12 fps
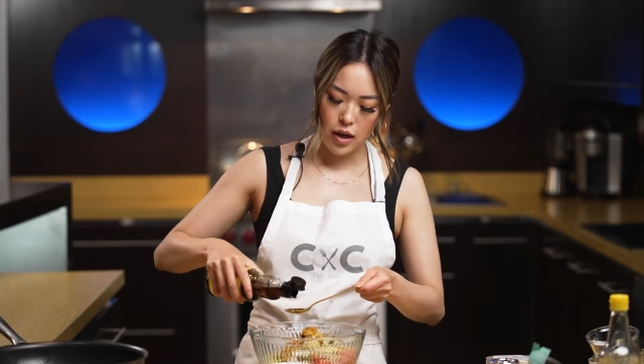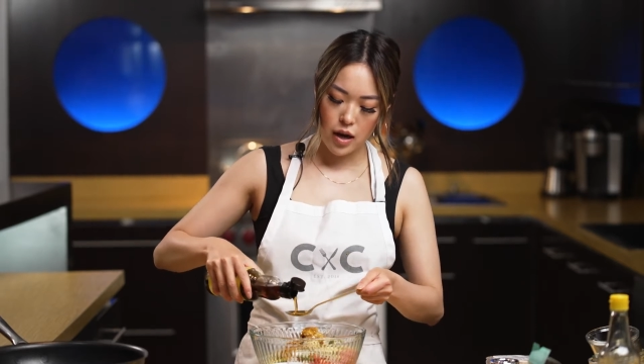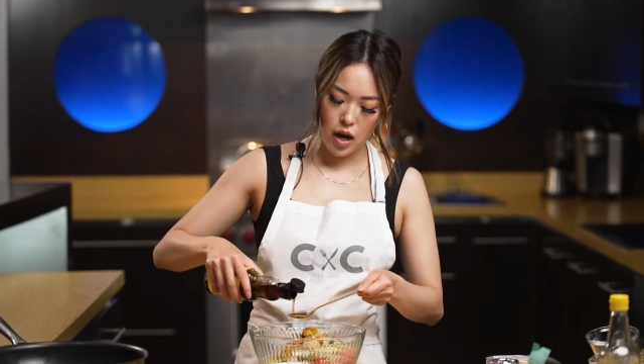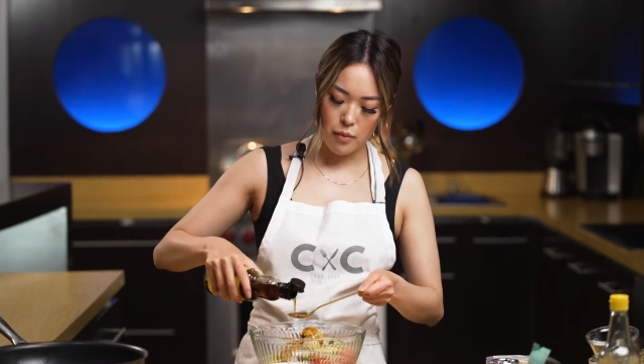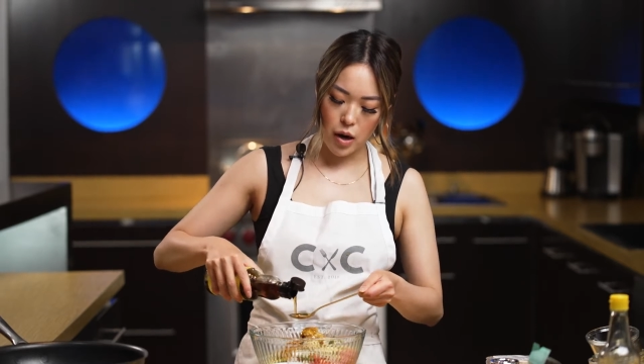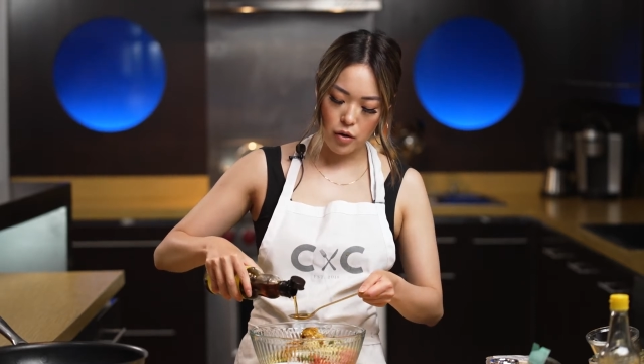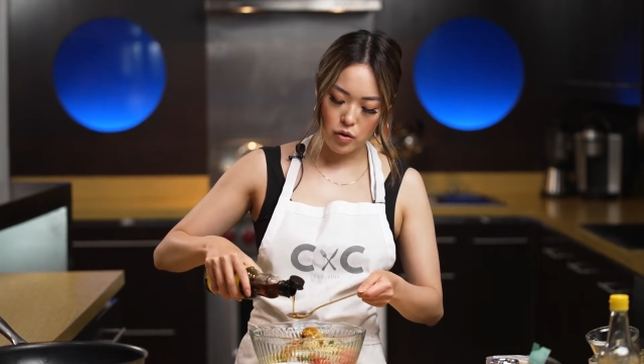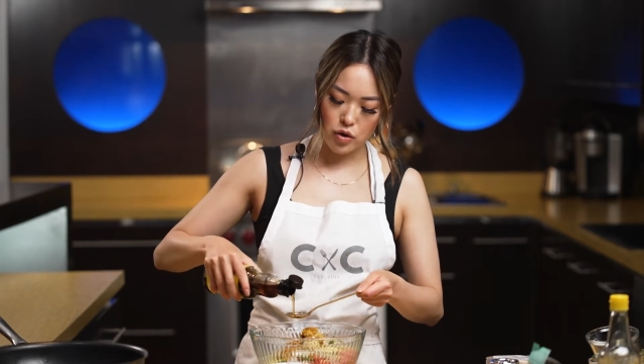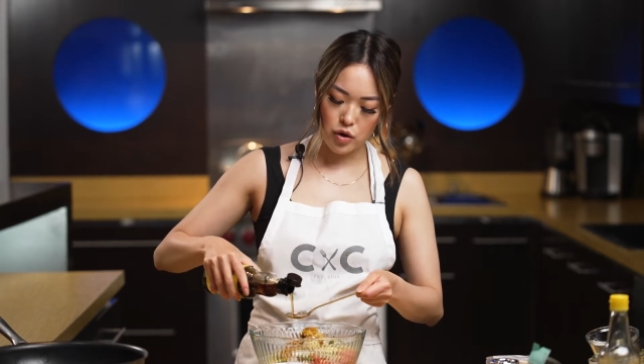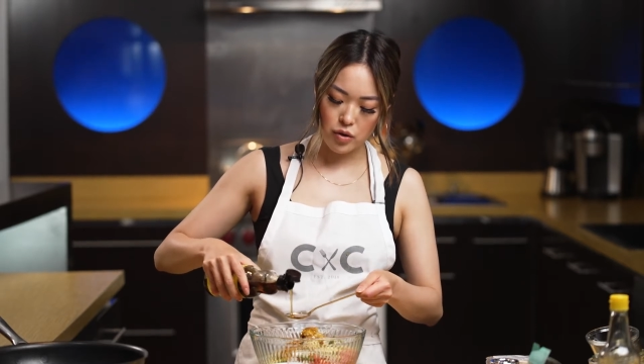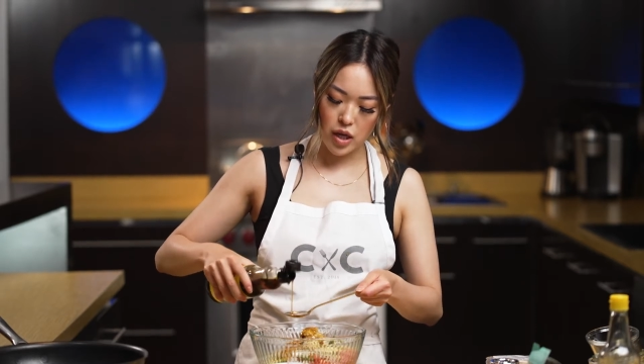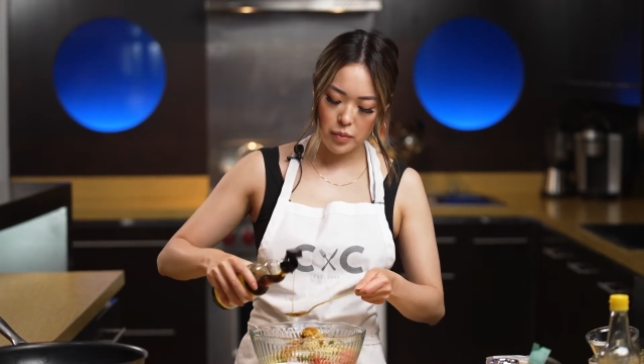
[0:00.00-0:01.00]
About
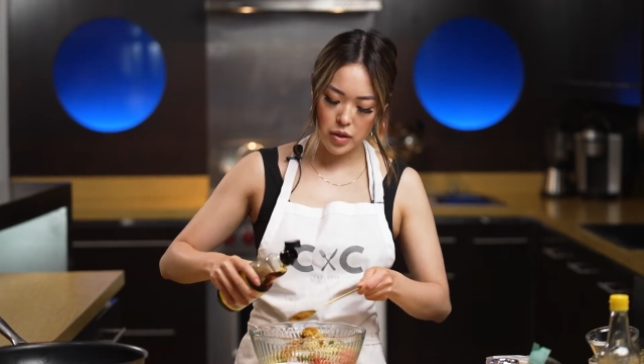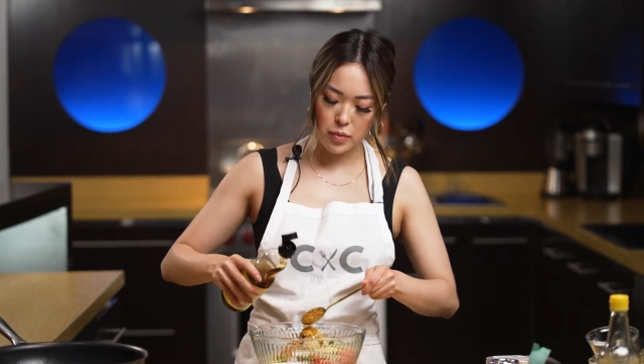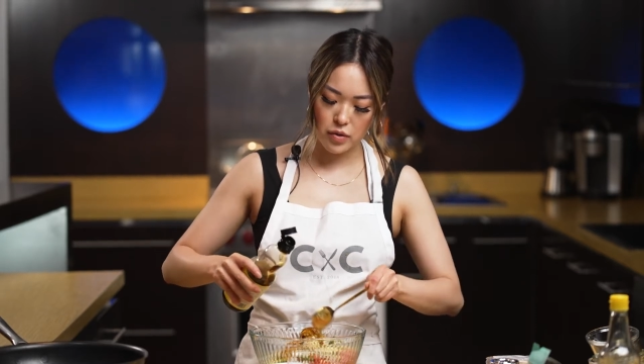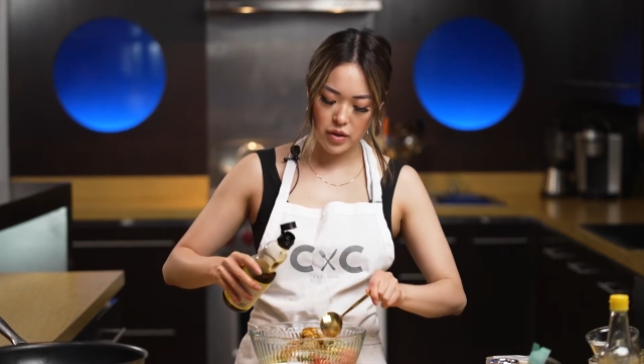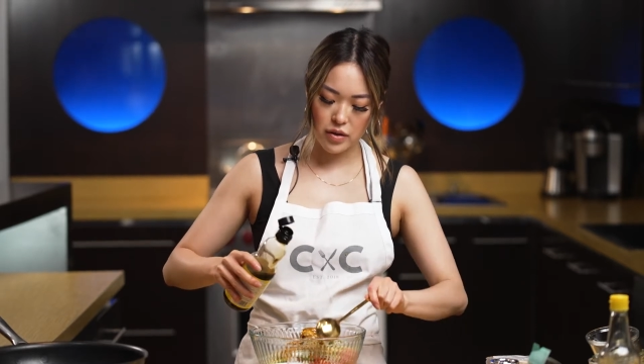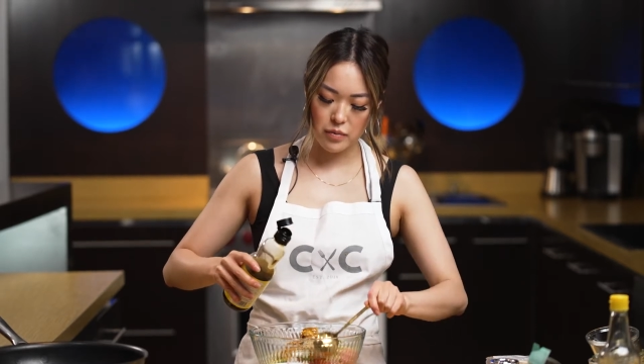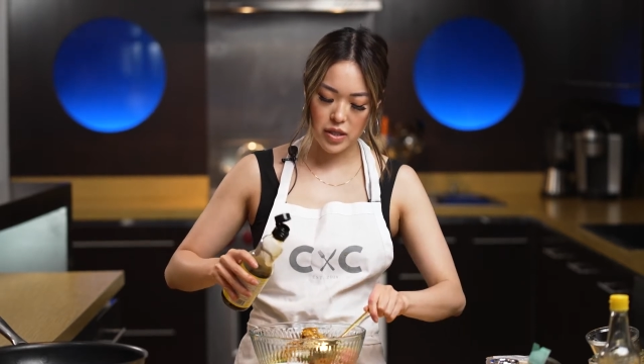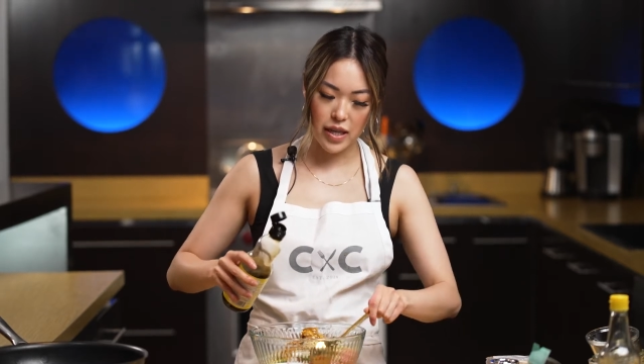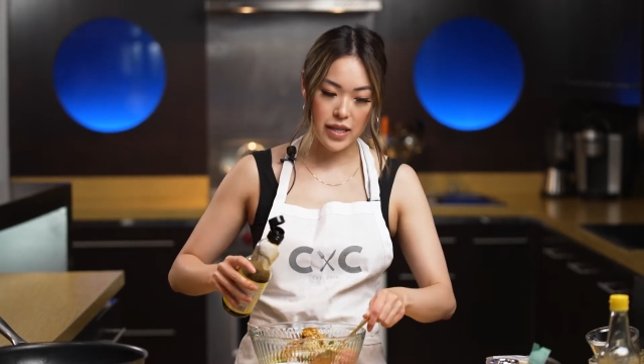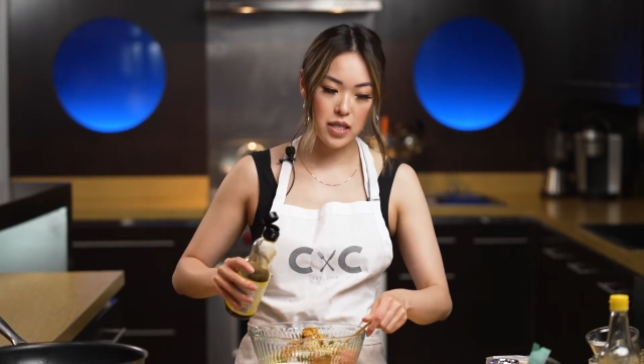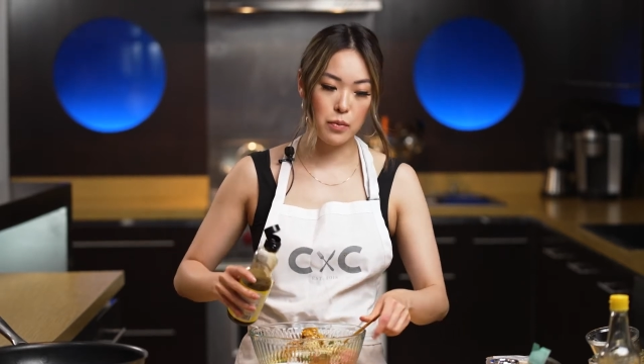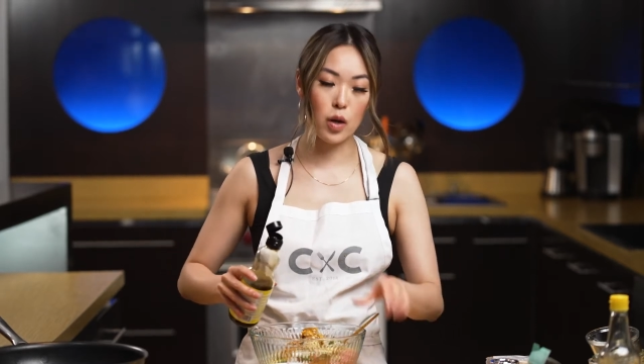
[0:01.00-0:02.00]
2 tablespoons of some
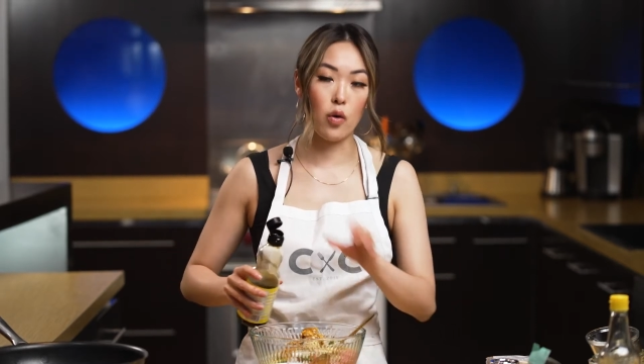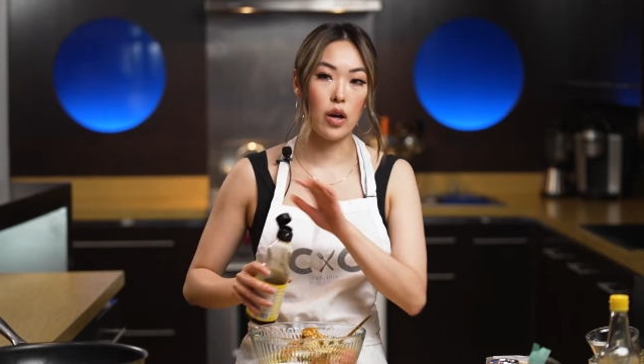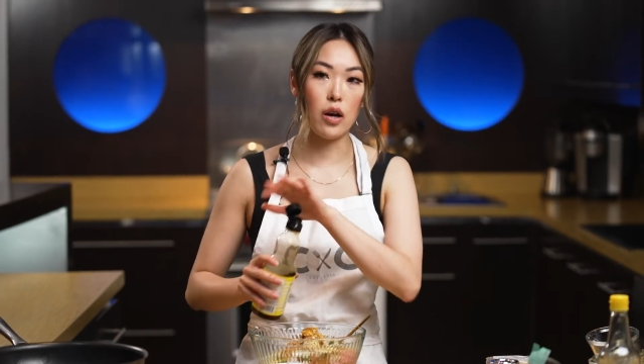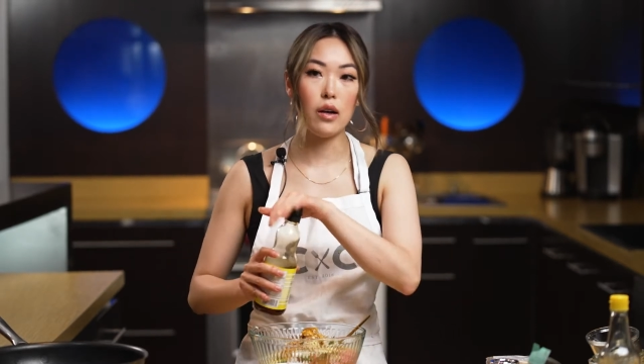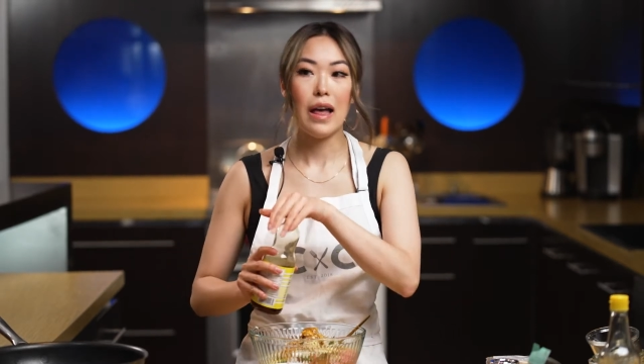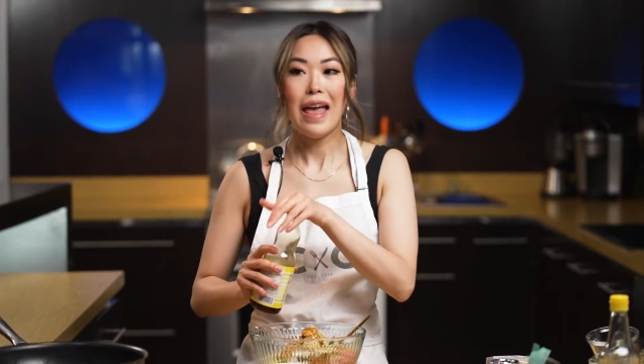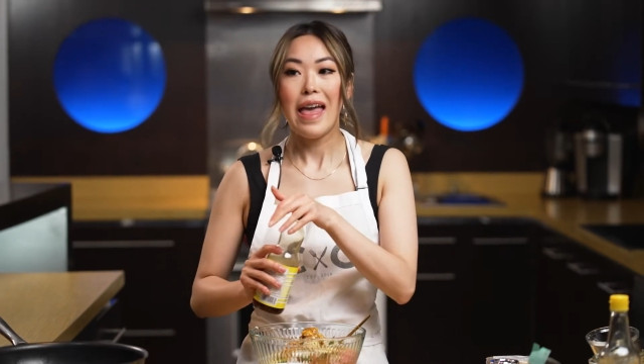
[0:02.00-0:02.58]
sesame oil.